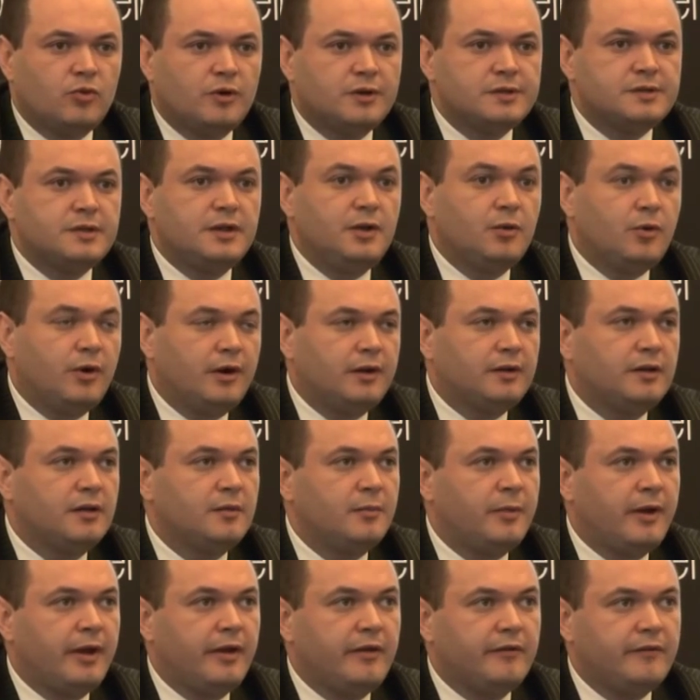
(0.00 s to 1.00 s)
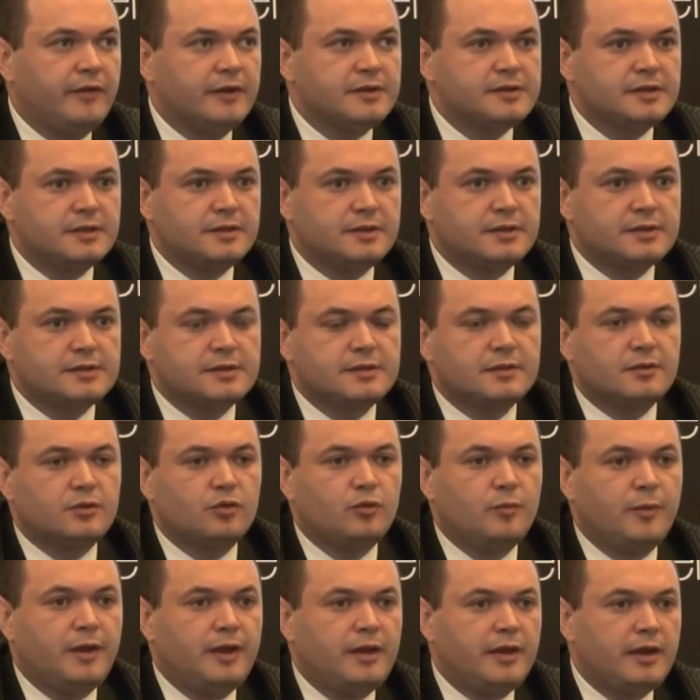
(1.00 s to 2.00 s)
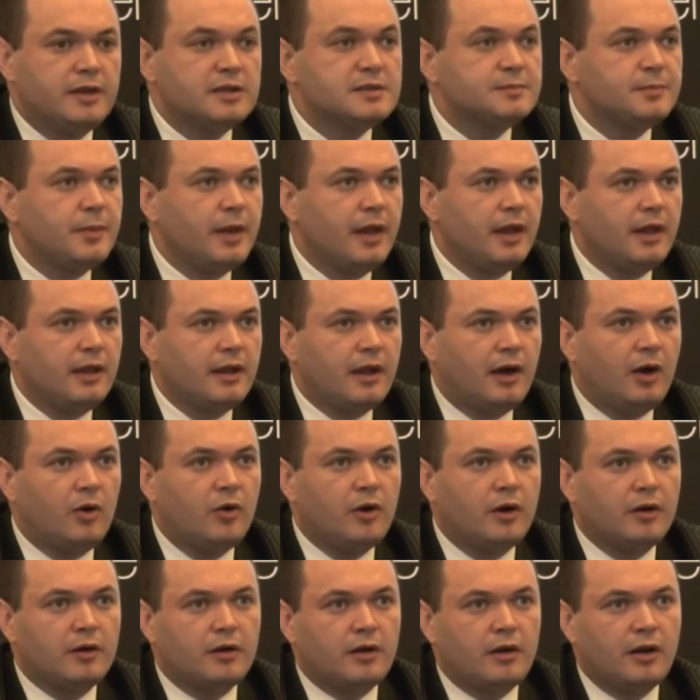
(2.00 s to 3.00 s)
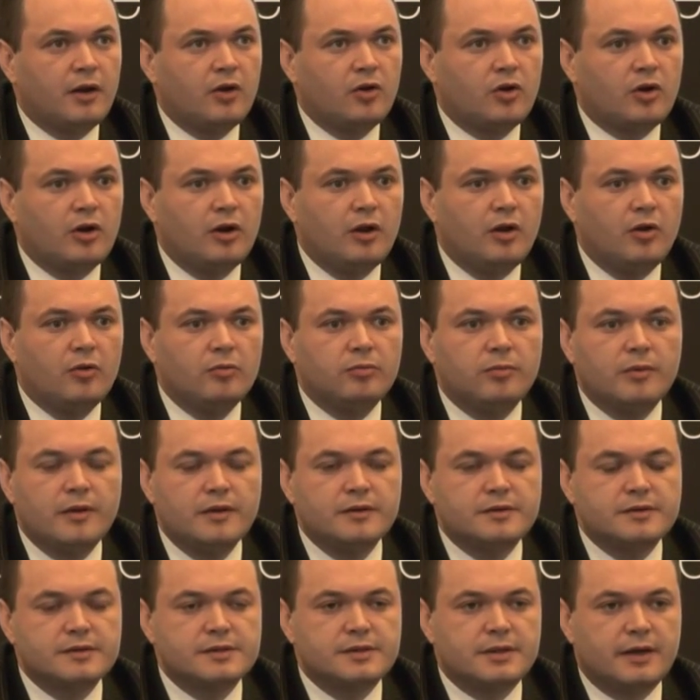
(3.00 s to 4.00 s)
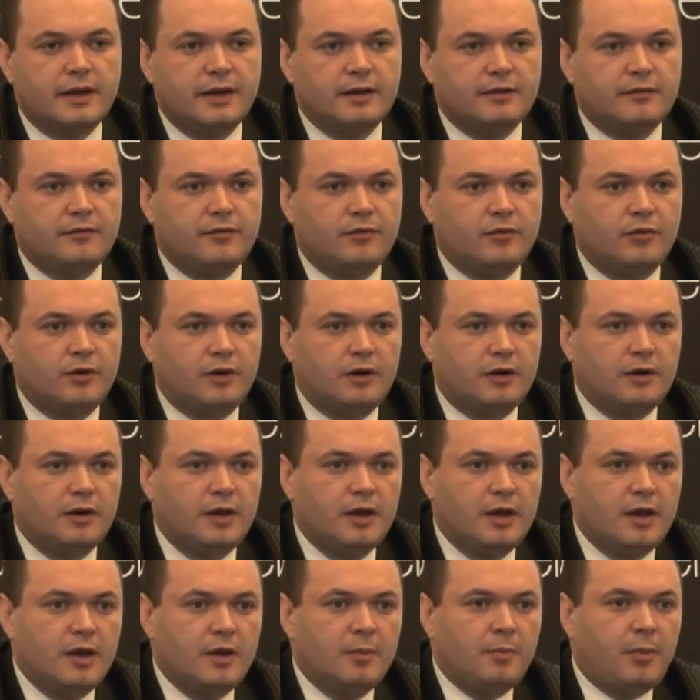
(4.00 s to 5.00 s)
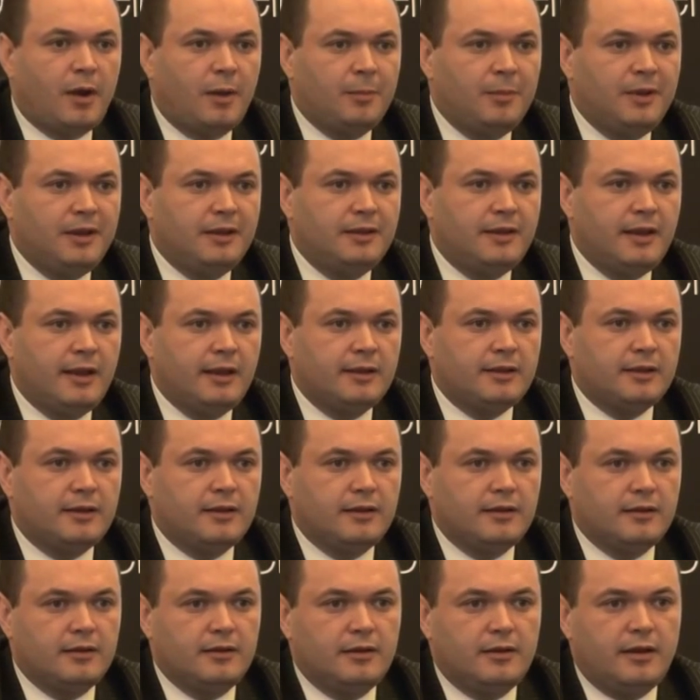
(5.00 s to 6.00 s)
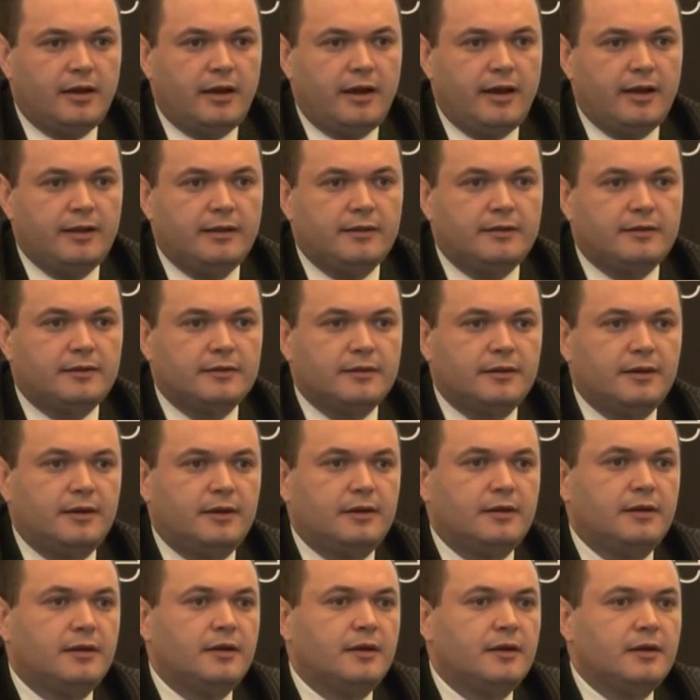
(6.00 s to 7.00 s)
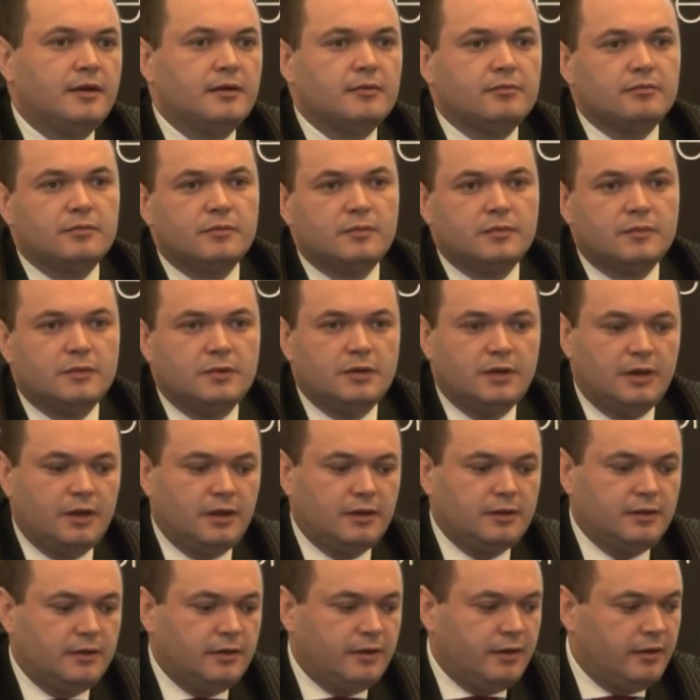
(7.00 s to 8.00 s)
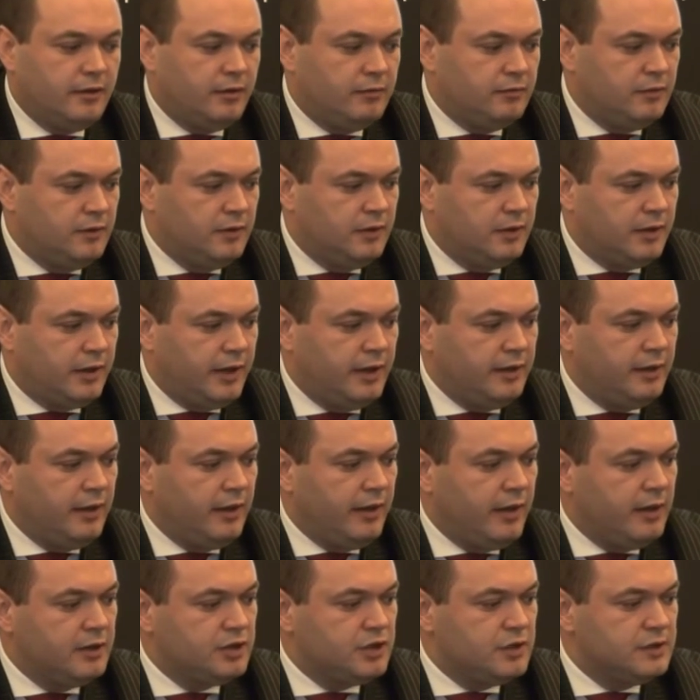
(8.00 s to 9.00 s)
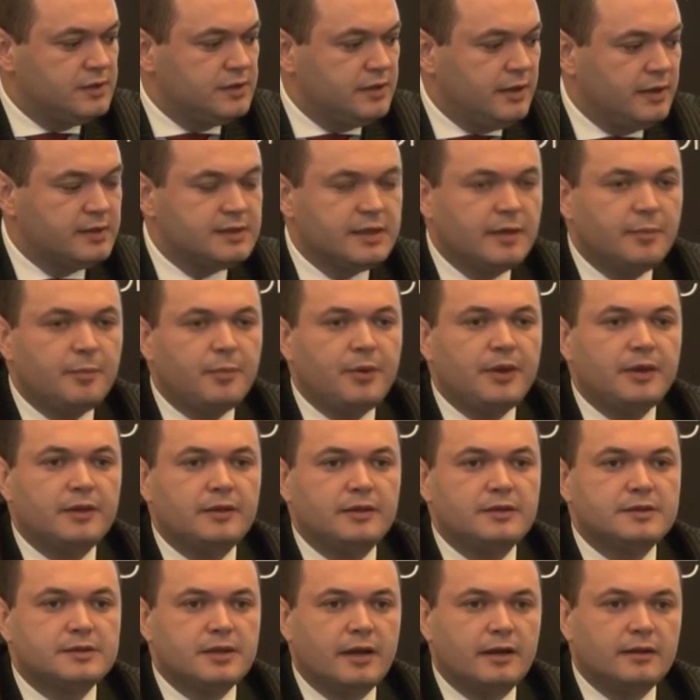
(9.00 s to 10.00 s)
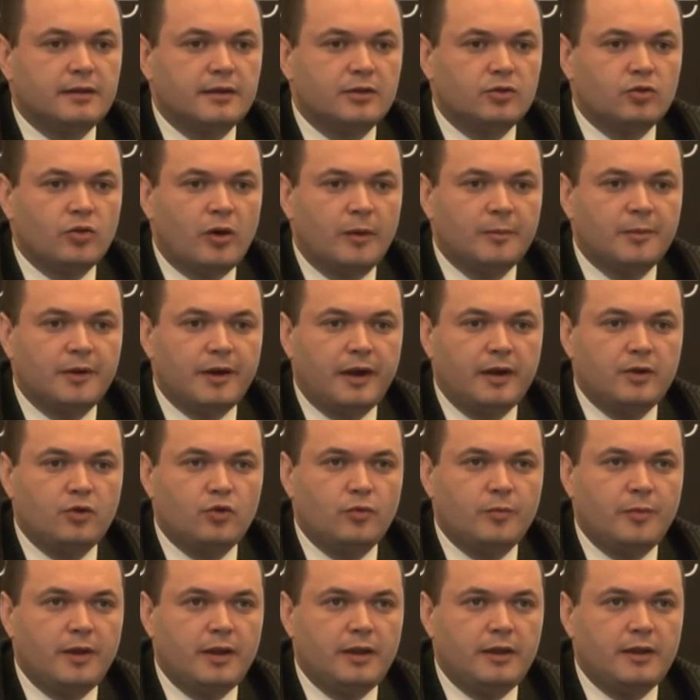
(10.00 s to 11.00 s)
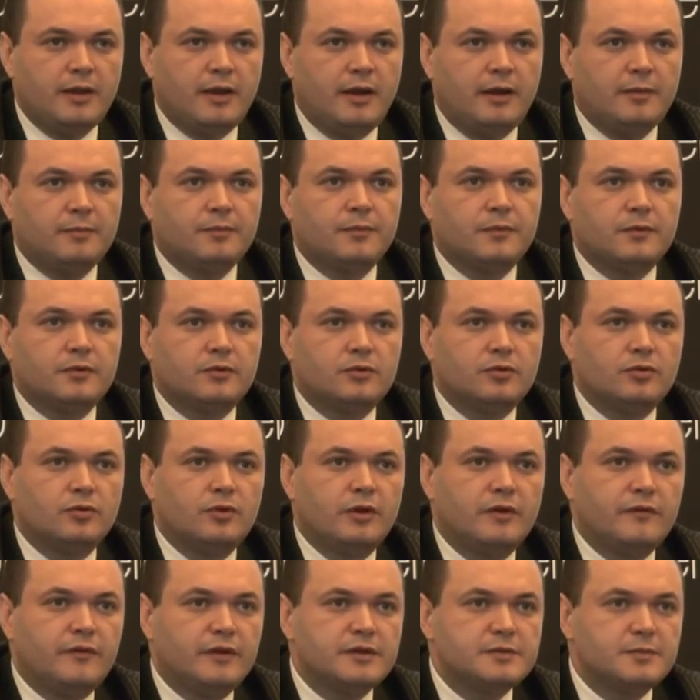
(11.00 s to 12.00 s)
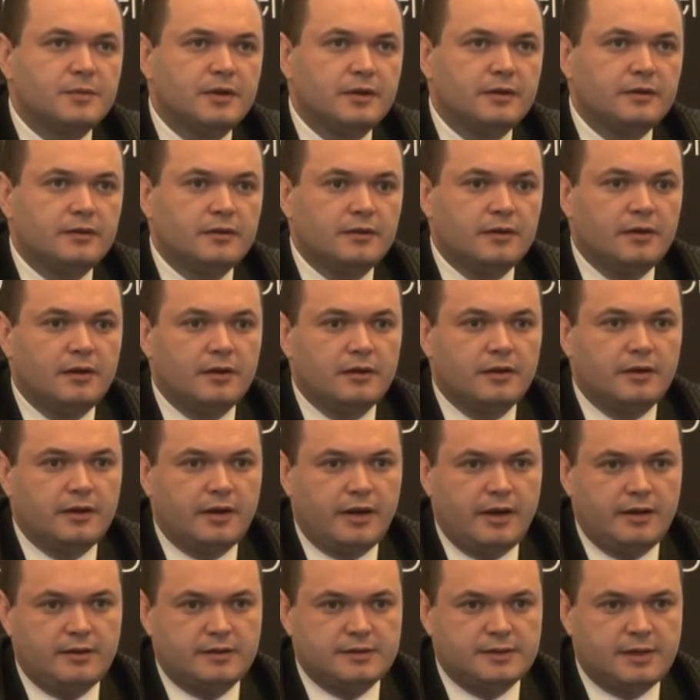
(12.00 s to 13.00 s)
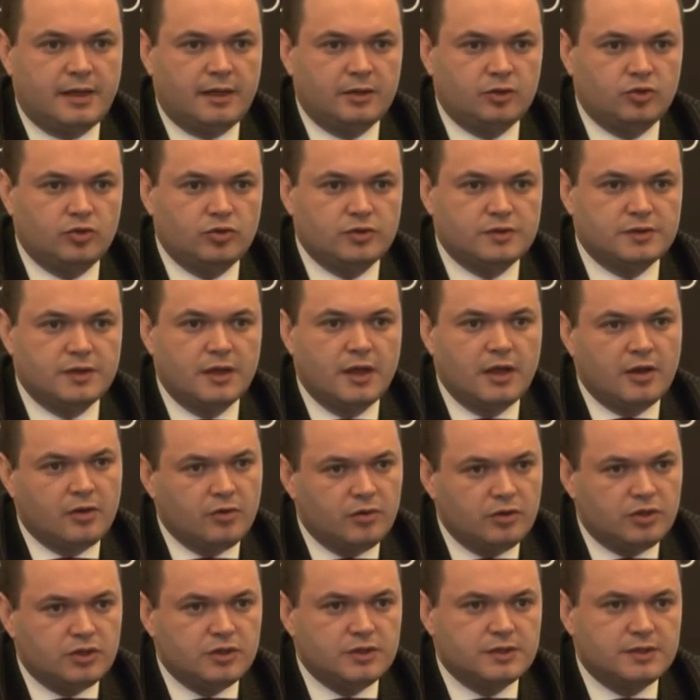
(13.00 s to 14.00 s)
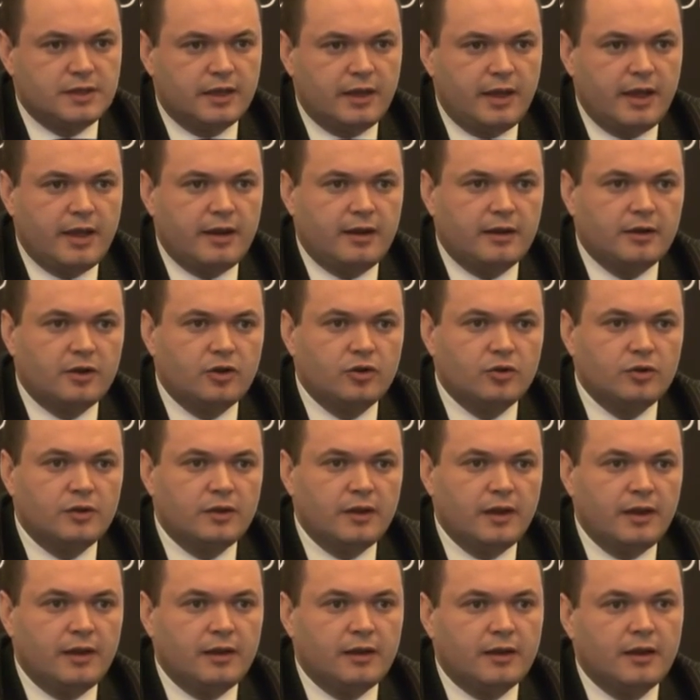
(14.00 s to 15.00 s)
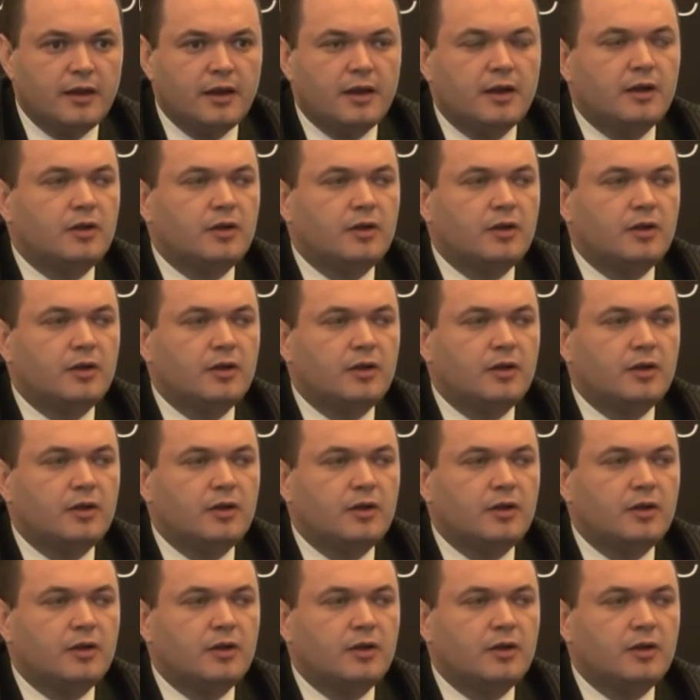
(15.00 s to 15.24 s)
was rewarded by investors. Romania is paying now record low interest rate for public debt and uh, the, the, the rating agency S&P decided to upgrade Romania to investment uh, grade status, which is again a good thing.